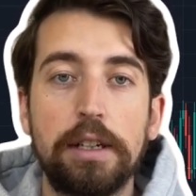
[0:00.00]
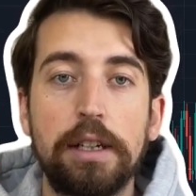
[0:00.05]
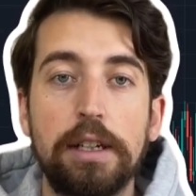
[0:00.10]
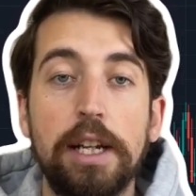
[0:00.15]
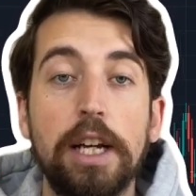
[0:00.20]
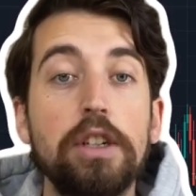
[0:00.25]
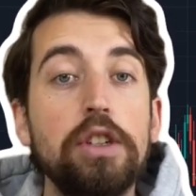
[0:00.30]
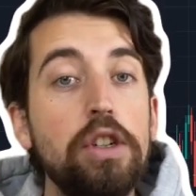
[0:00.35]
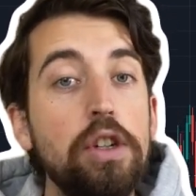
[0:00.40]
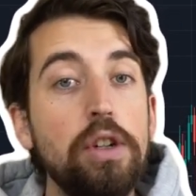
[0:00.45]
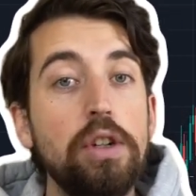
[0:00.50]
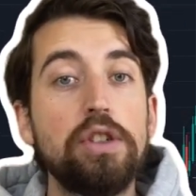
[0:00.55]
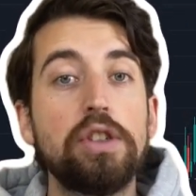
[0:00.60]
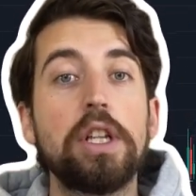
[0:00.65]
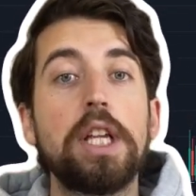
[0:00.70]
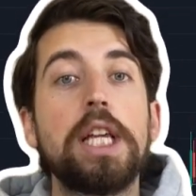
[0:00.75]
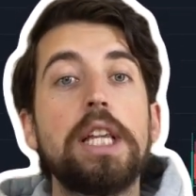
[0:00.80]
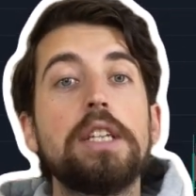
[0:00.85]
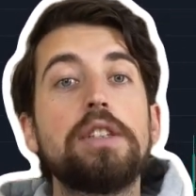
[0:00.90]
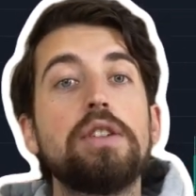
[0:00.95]
Now,
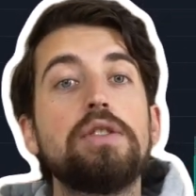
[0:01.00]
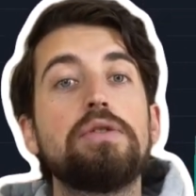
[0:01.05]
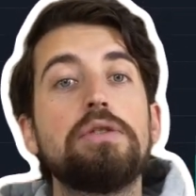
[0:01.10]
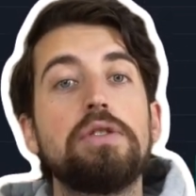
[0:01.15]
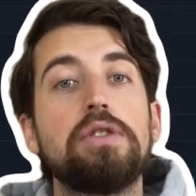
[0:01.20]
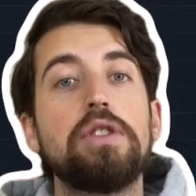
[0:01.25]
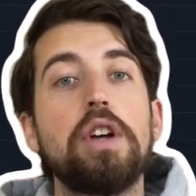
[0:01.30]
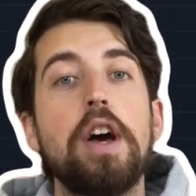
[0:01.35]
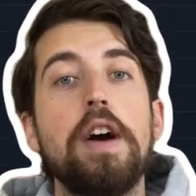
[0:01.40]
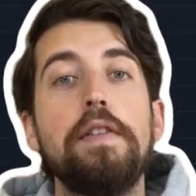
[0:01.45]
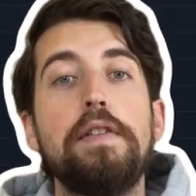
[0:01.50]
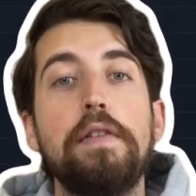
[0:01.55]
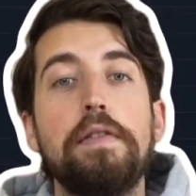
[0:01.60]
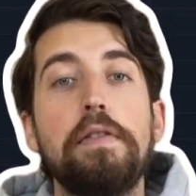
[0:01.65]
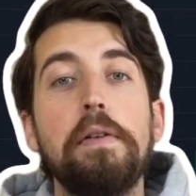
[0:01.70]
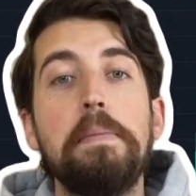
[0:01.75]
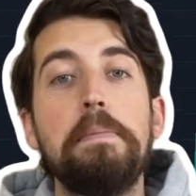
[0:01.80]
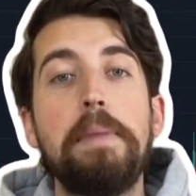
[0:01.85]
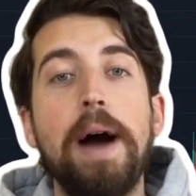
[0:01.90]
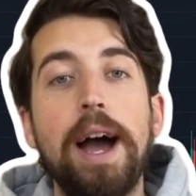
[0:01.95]
usually this is reserved
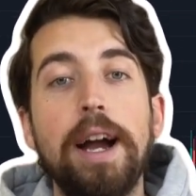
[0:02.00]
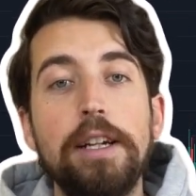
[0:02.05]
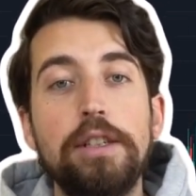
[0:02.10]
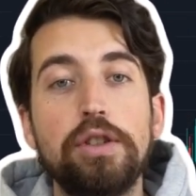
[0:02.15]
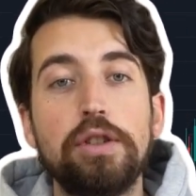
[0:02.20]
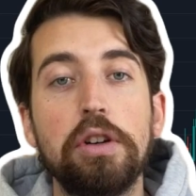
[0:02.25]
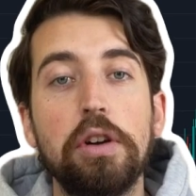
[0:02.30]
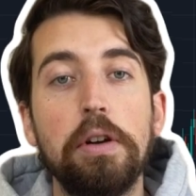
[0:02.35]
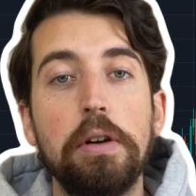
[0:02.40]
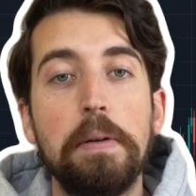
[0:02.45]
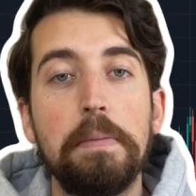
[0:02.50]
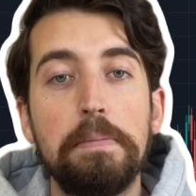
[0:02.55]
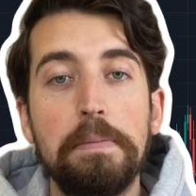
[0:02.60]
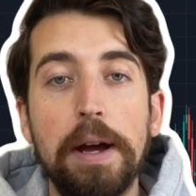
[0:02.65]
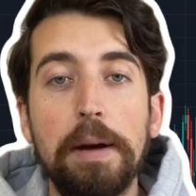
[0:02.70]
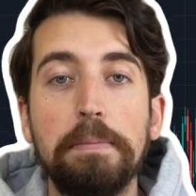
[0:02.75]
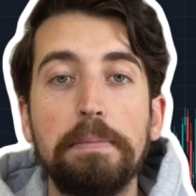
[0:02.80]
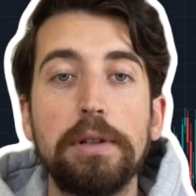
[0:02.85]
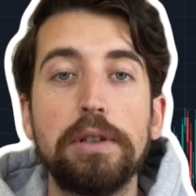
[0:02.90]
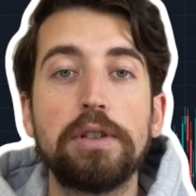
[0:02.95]
for Patreon
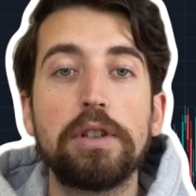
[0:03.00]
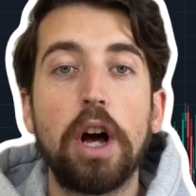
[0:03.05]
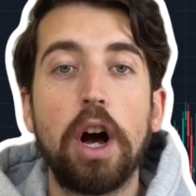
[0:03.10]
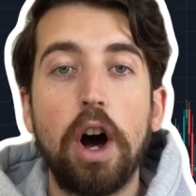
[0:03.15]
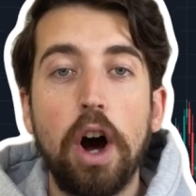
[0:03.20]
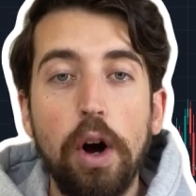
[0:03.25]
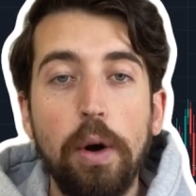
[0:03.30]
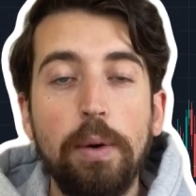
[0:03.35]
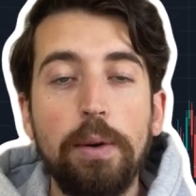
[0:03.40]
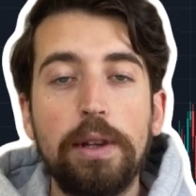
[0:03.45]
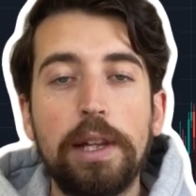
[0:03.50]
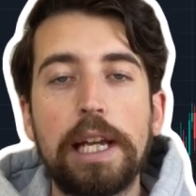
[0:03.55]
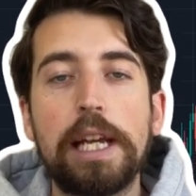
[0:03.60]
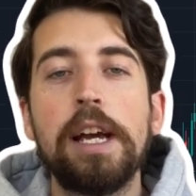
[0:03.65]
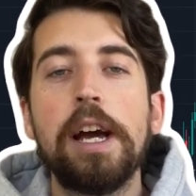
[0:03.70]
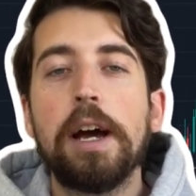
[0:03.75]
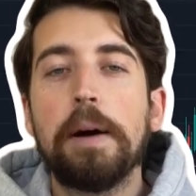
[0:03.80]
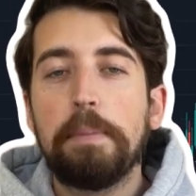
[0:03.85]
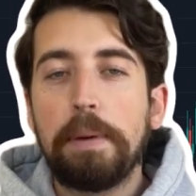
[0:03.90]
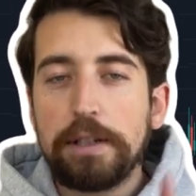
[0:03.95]
members only,
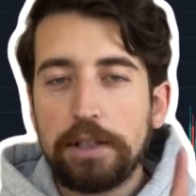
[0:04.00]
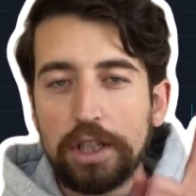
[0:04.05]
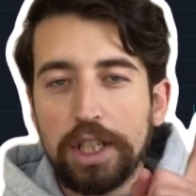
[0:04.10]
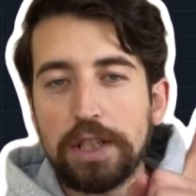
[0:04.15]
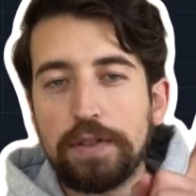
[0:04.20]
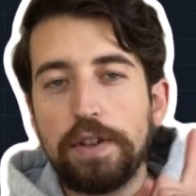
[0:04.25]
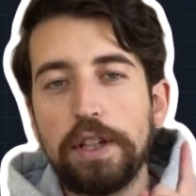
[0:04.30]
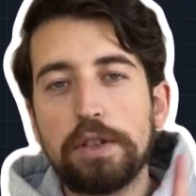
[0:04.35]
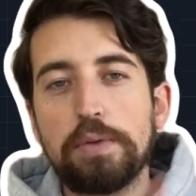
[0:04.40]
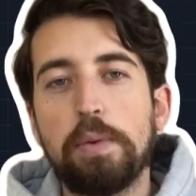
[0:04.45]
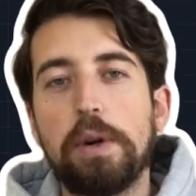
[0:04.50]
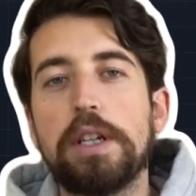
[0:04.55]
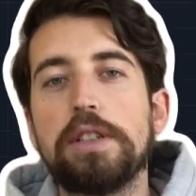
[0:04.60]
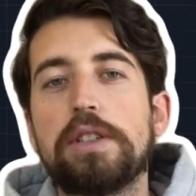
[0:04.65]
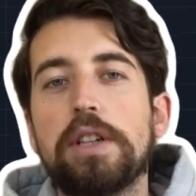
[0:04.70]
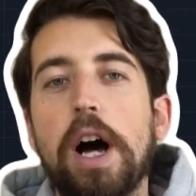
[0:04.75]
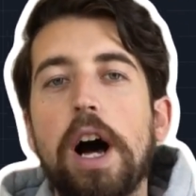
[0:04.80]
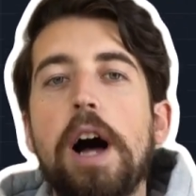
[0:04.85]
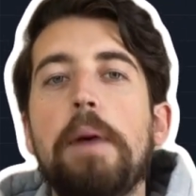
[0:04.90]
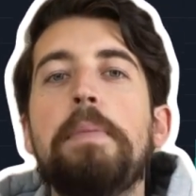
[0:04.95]
but just for this one
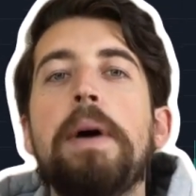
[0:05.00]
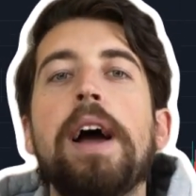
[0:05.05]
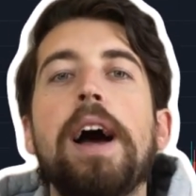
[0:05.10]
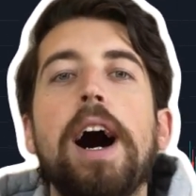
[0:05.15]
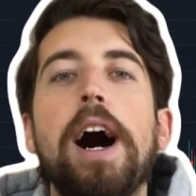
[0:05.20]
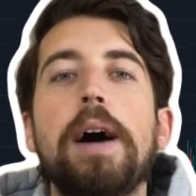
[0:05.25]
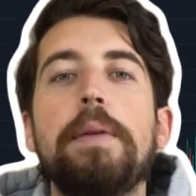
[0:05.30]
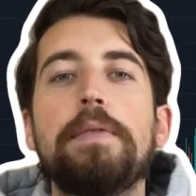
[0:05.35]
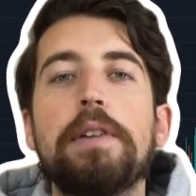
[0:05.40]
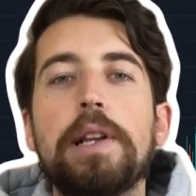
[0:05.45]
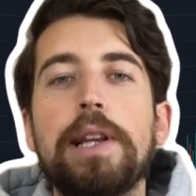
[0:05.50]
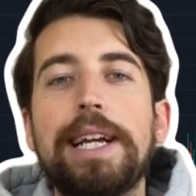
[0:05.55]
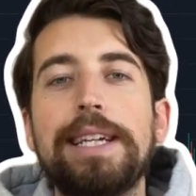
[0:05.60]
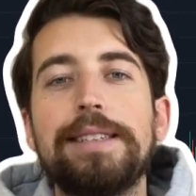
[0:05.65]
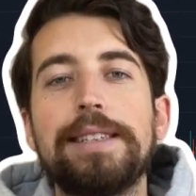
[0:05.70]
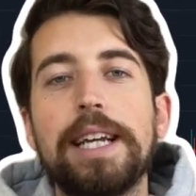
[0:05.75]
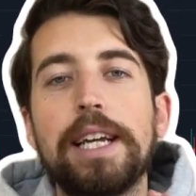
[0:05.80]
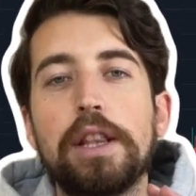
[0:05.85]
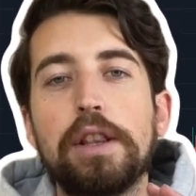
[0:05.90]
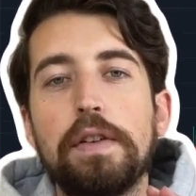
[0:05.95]
time, I'm
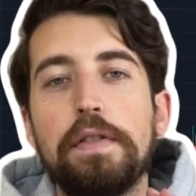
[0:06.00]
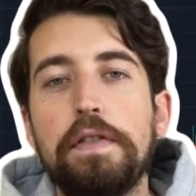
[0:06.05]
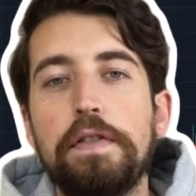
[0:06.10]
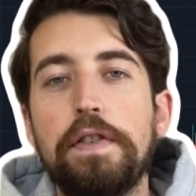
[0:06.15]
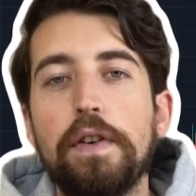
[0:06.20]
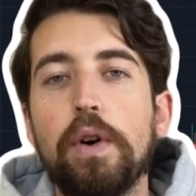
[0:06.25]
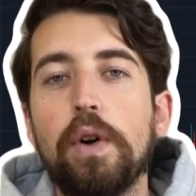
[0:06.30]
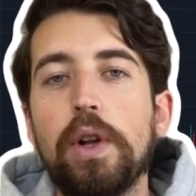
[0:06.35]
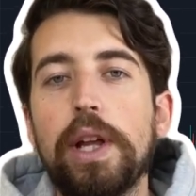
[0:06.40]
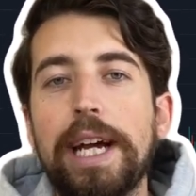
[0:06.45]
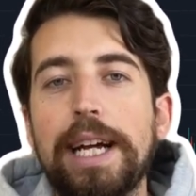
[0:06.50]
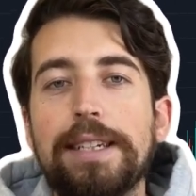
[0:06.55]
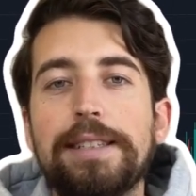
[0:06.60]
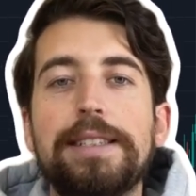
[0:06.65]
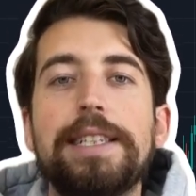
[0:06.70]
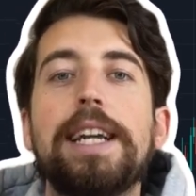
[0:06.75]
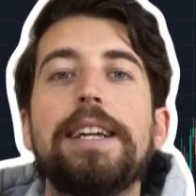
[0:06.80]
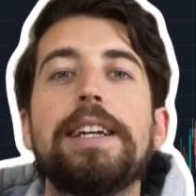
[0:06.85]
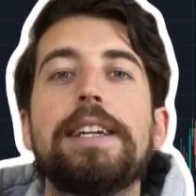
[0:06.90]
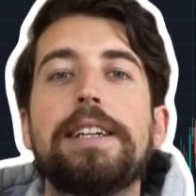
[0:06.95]
releasing the full
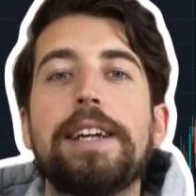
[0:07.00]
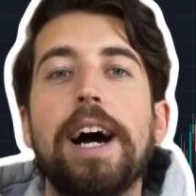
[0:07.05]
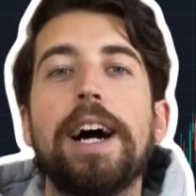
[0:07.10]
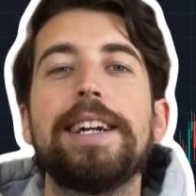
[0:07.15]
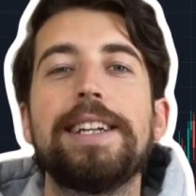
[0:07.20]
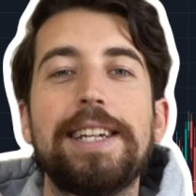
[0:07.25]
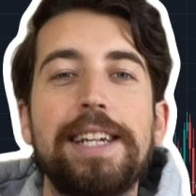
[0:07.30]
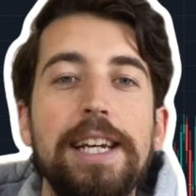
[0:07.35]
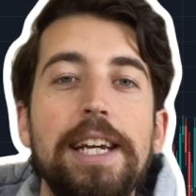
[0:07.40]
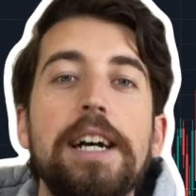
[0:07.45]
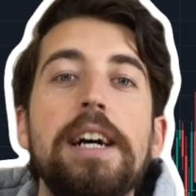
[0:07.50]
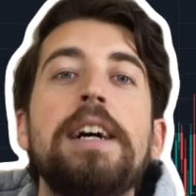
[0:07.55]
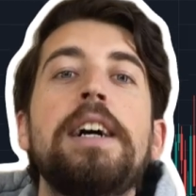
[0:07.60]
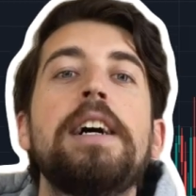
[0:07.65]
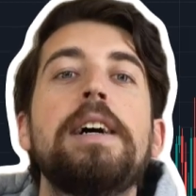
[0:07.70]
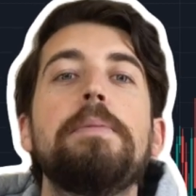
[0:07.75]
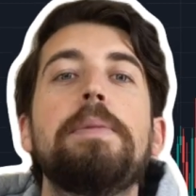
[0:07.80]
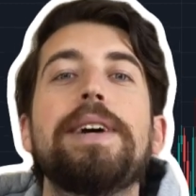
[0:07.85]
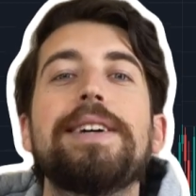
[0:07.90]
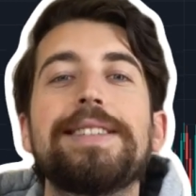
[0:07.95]
extended cut here
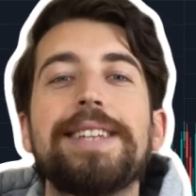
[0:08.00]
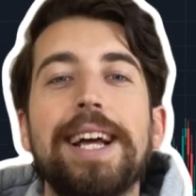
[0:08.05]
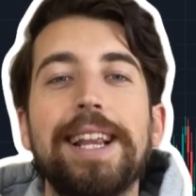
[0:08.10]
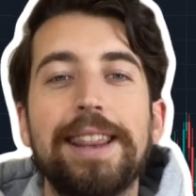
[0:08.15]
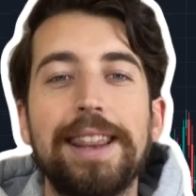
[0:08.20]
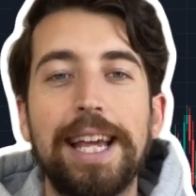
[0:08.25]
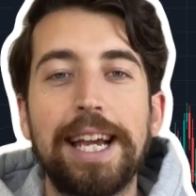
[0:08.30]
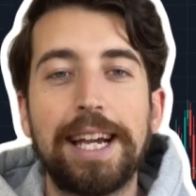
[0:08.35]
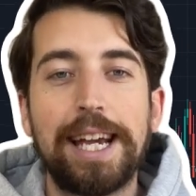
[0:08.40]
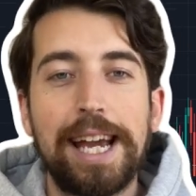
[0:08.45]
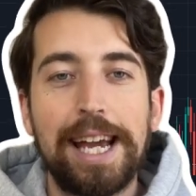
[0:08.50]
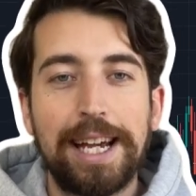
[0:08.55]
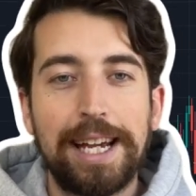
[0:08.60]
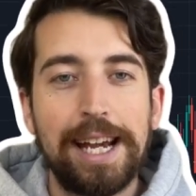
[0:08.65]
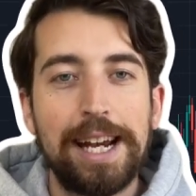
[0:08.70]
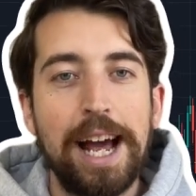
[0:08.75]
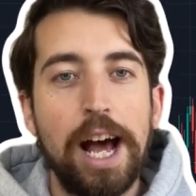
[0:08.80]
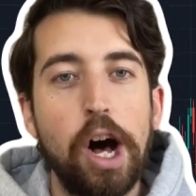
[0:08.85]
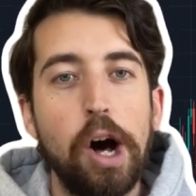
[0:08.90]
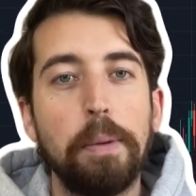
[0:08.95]
because I think it
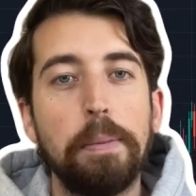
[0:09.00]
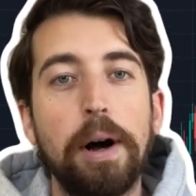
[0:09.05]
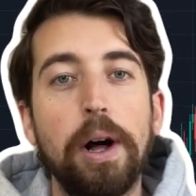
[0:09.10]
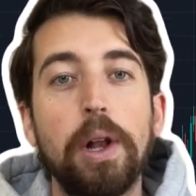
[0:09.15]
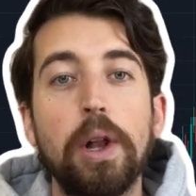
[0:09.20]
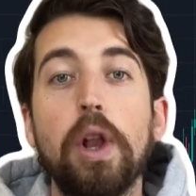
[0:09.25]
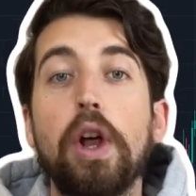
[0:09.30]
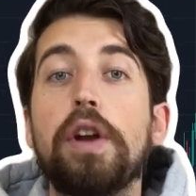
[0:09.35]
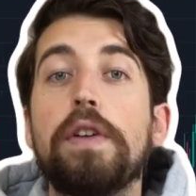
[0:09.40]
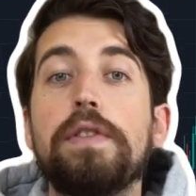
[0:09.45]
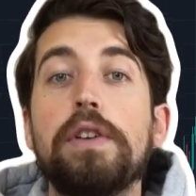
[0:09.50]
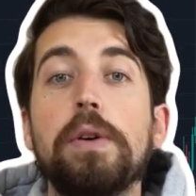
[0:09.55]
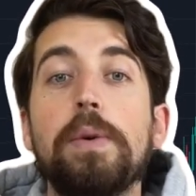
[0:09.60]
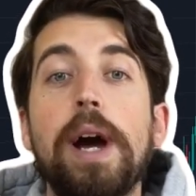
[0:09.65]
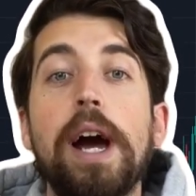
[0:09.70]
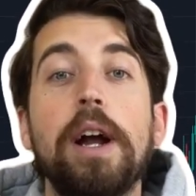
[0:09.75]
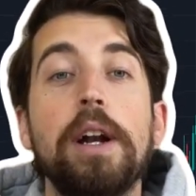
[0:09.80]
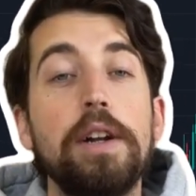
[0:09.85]
can help a lot of you out.